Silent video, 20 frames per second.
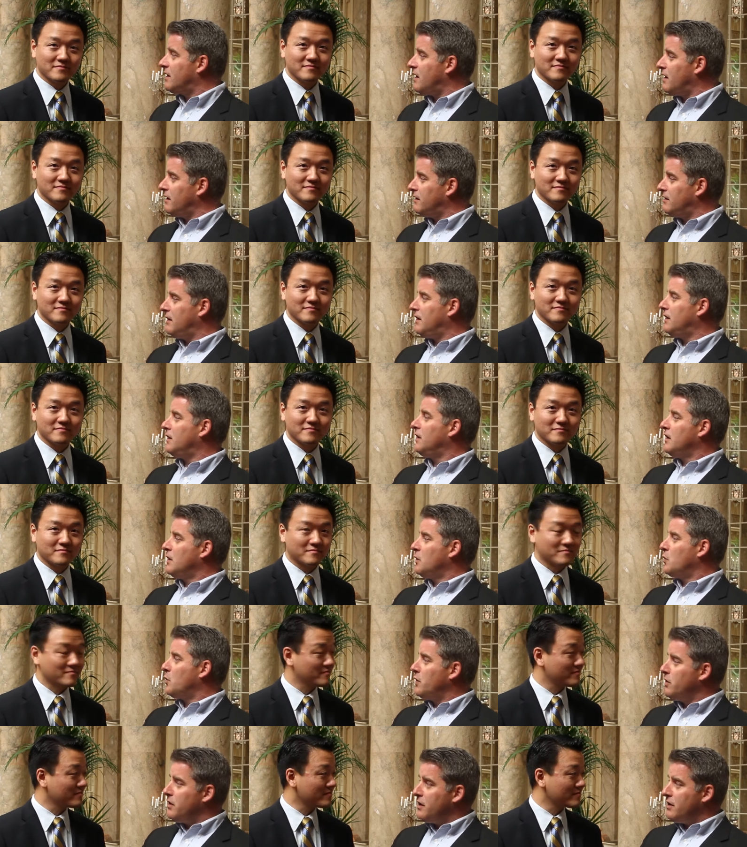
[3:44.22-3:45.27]
Speaker 1: content
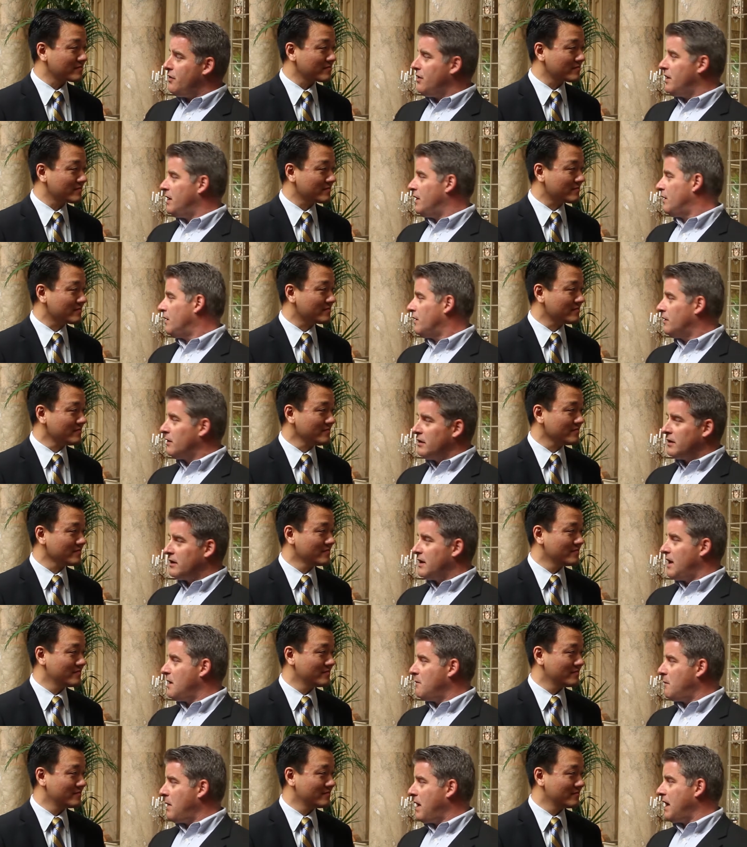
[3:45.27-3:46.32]
within their
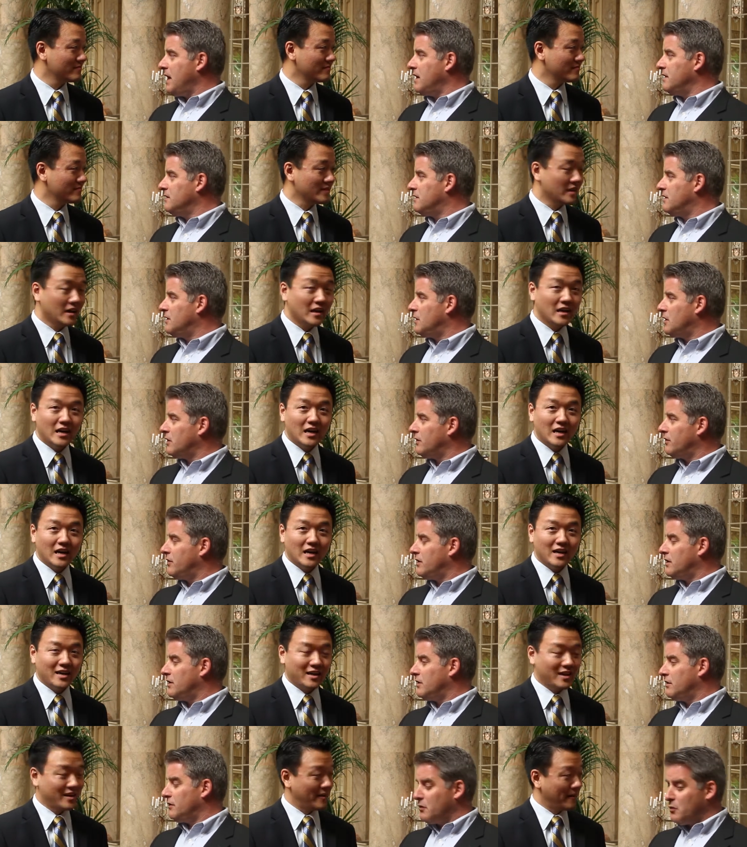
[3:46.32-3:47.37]
campaigns and their,
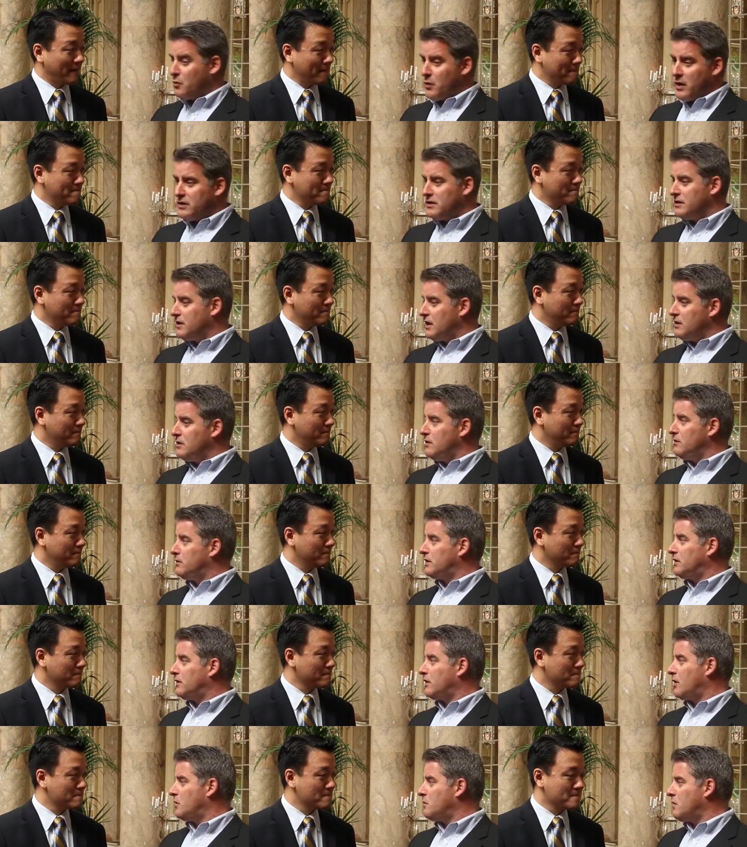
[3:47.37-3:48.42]
their the way that they use
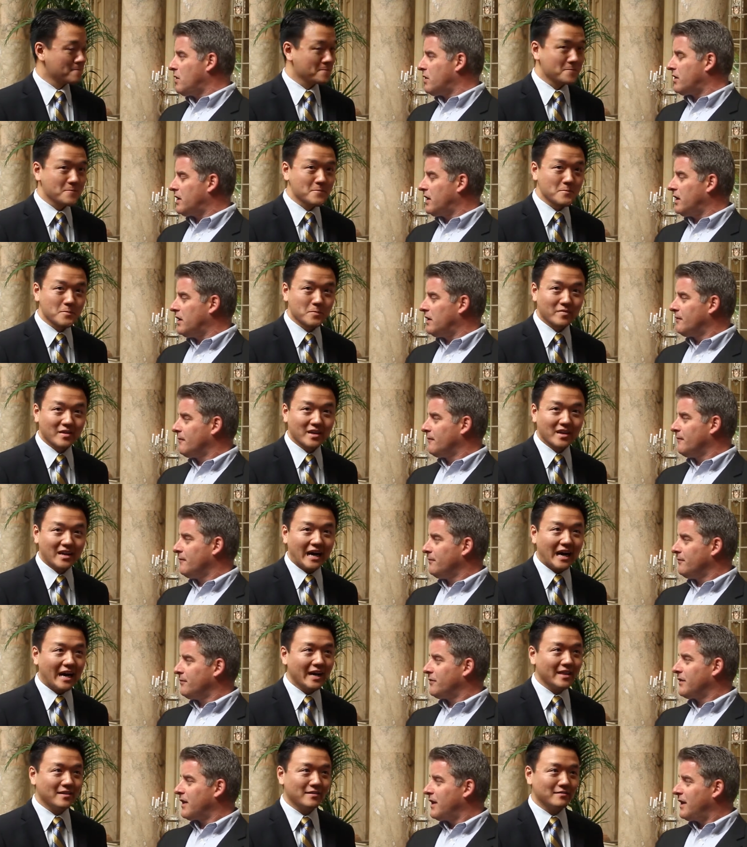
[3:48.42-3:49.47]
it to go to market?
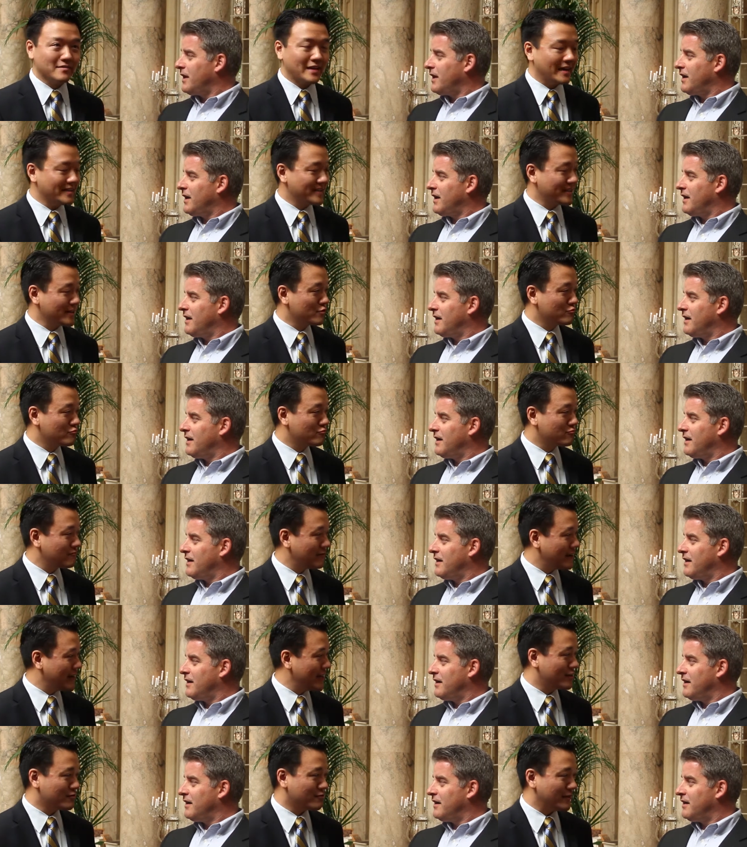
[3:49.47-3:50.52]
I think that's a
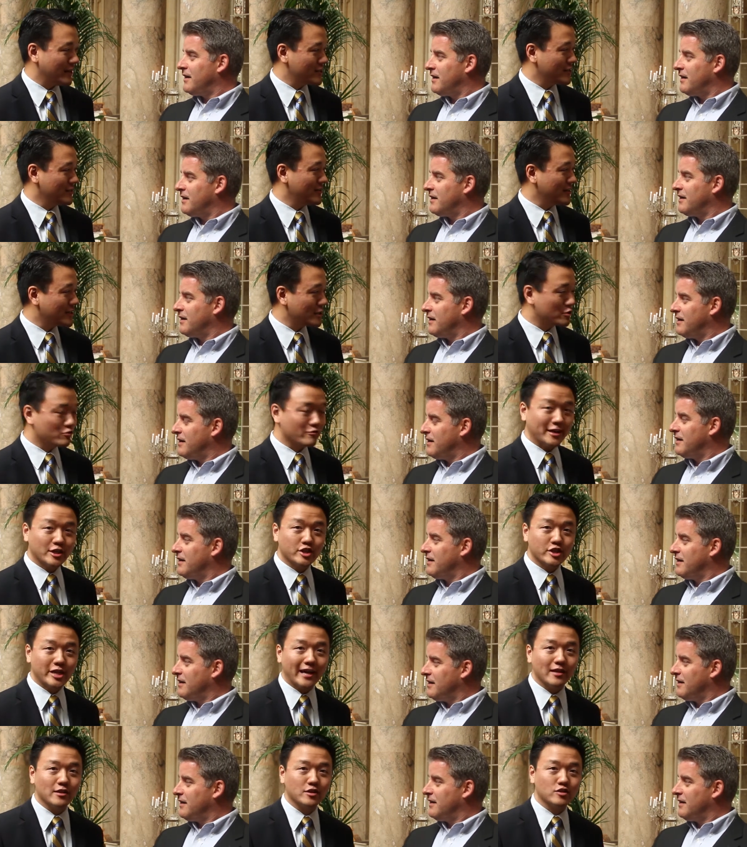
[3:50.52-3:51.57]
Speaker 2: great question. That's a great
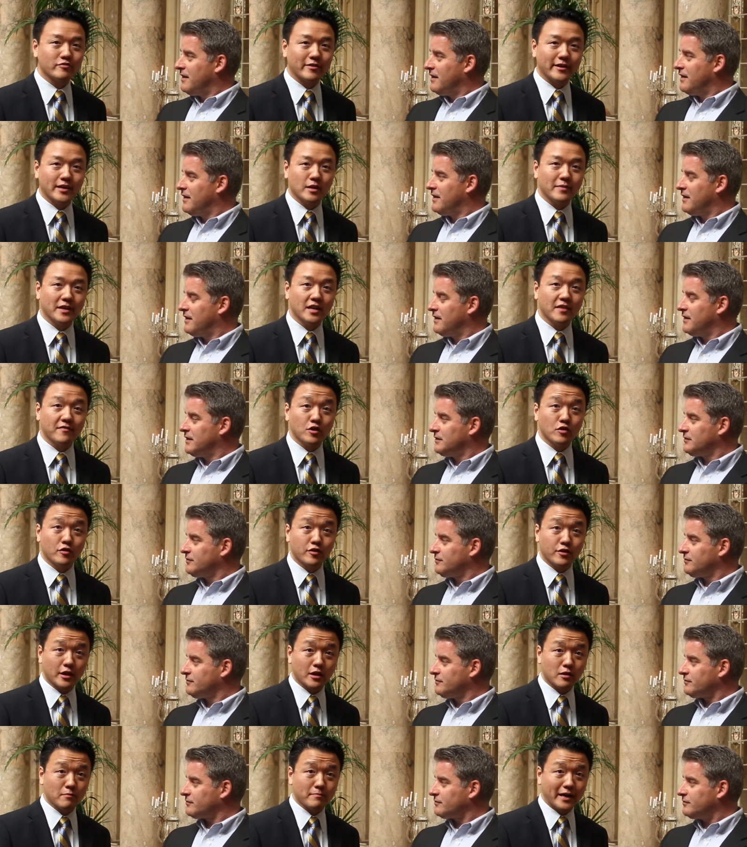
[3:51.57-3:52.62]
challenge, right? I mean, if you
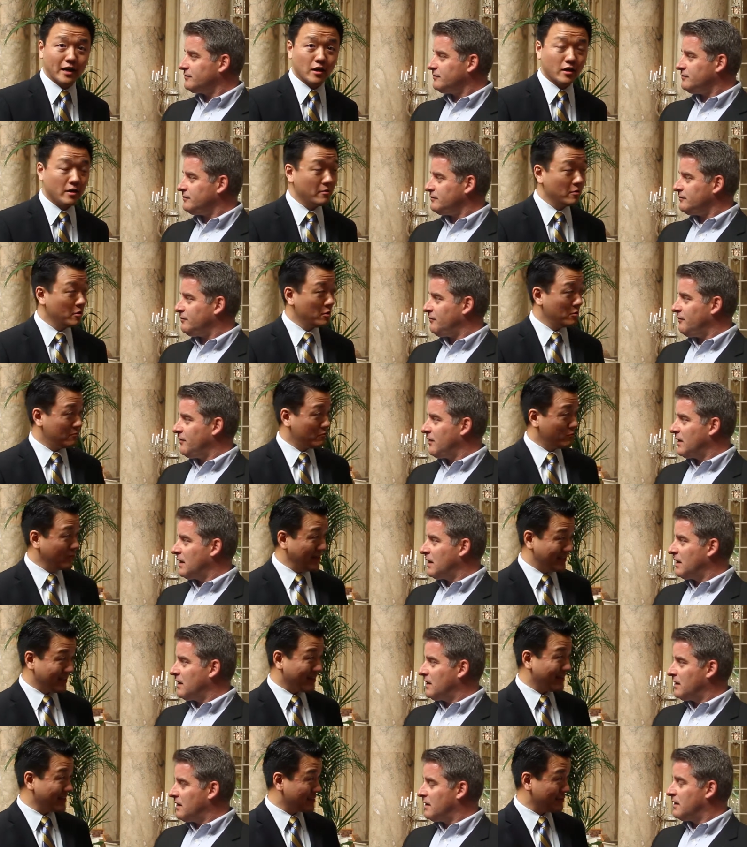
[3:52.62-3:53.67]
think about it, we
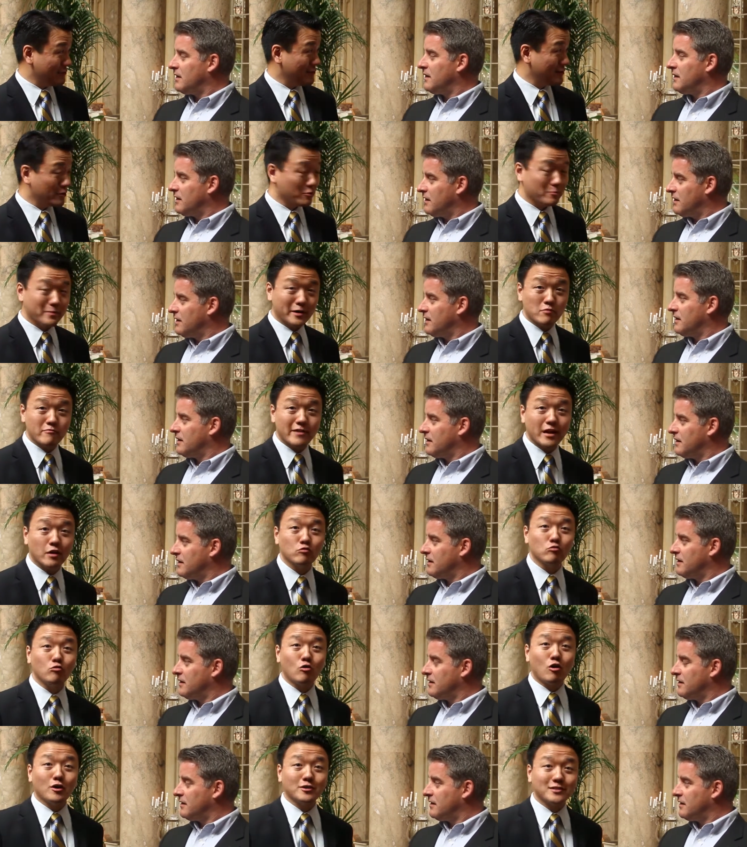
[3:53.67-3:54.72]
talked a little bit
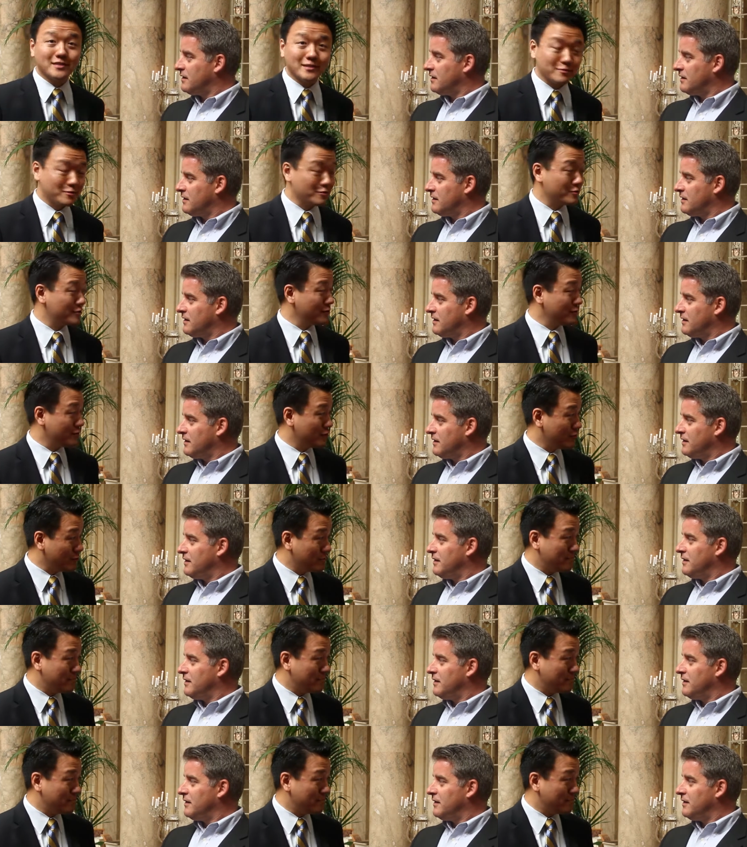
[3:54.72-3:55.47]
around long tail. There's literally